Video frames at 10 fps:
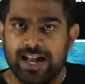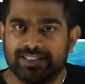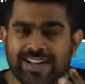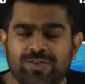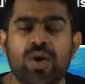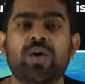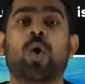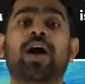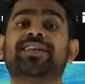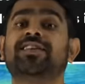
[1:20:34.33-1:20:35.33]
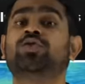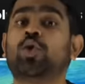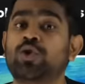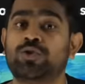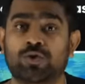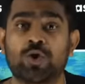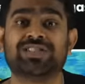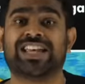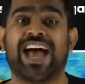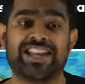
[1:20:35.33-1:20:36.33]
And that's why water is so
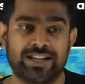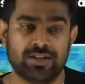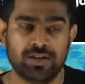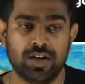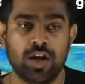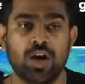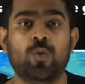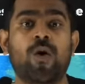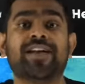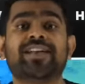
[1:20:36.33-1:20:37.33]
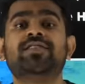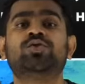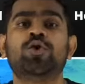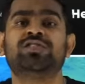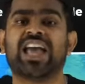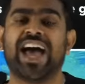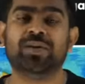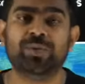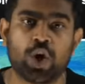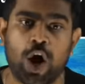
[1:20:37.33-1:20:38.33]
scary. Water is so
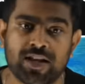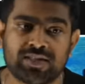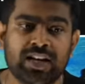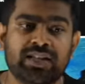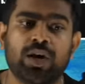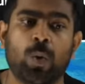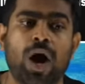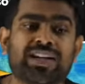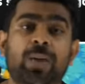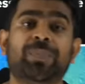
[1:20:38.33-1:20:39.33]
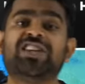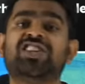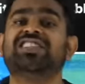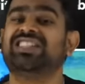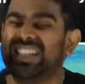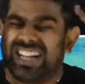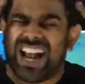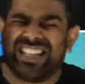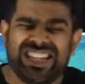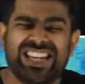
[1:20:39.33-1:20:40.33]
scary because the water pressure is
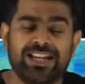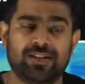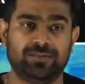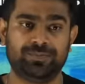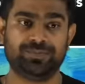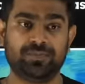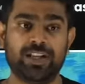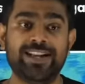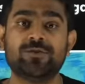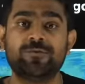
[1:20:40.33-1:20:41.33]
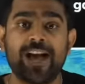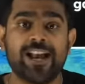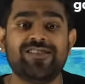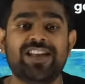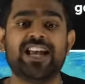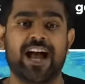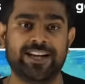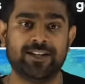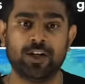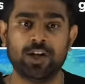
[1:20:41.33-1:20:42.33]
crazy. It's very, very
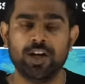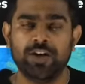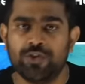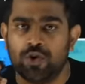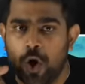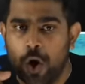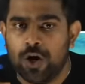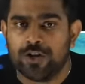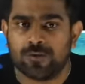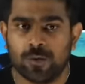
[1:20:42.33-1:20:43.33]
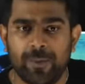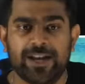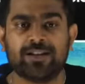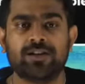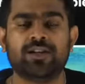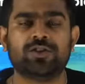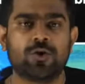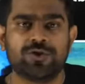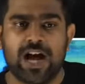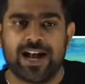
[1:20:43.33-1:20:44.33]
high. If you go swimming,
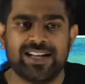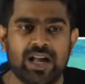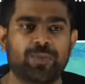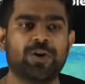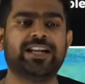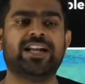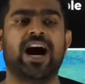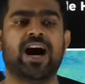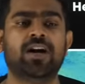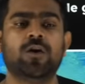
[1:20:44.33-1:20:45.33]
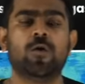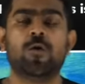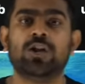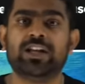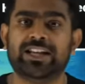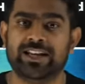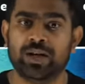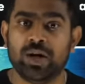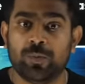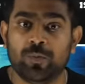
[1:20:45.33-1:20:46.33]
konja adila poninga,
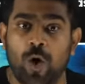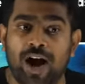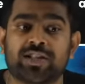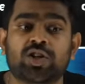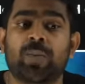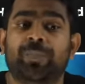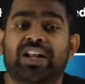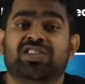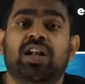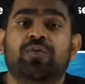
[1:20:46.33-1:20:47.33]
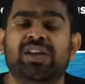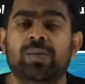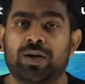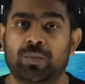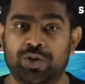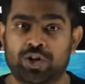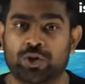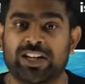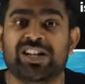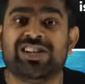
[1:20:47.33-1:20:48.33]
ungalku water oda pressure feel panna
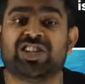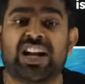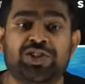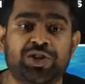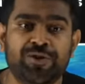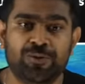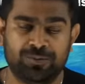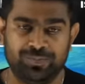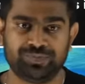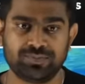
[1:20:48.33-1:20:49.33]
mudiyum. It will crush you.